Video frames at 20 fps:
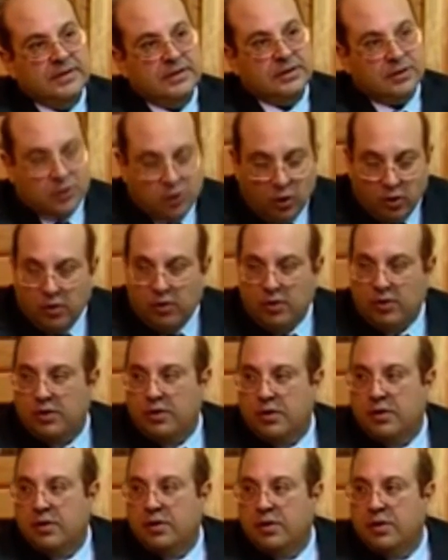So,
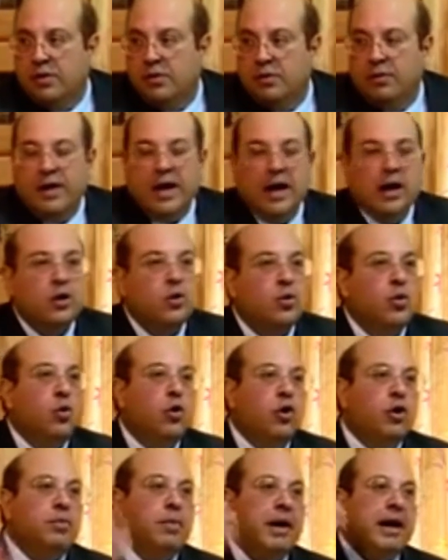we are
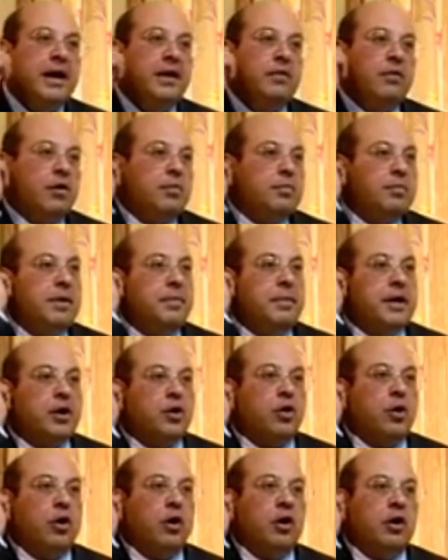ruled by what may be
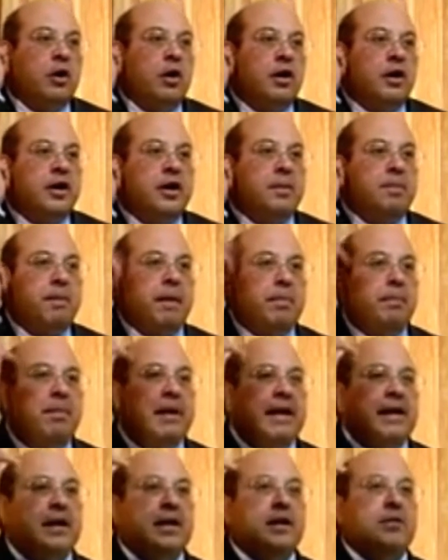called
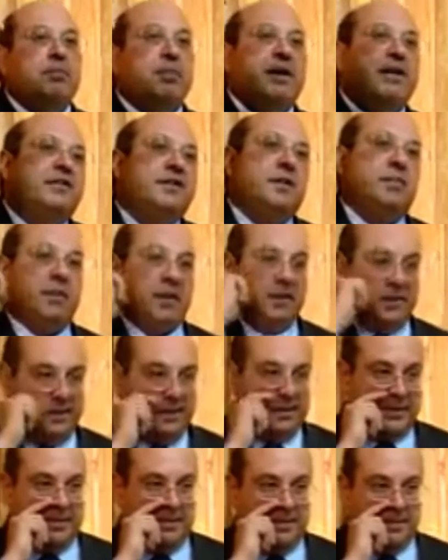republican
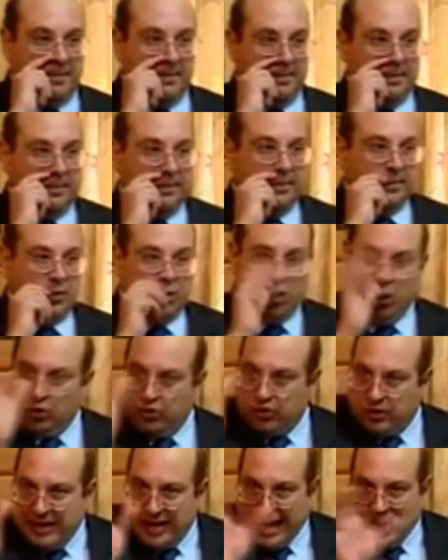principles,
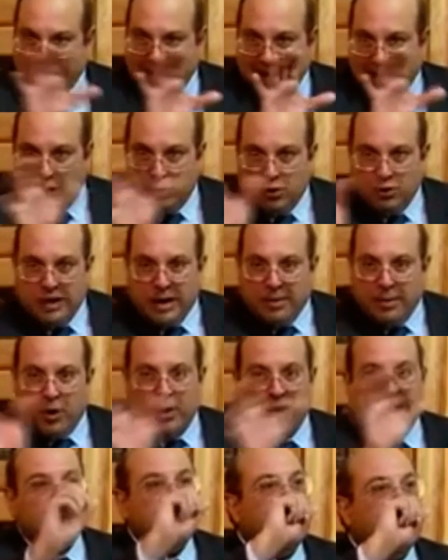closely allied to
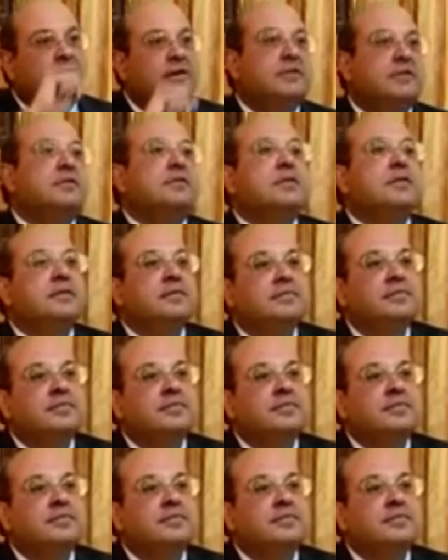democratic ones.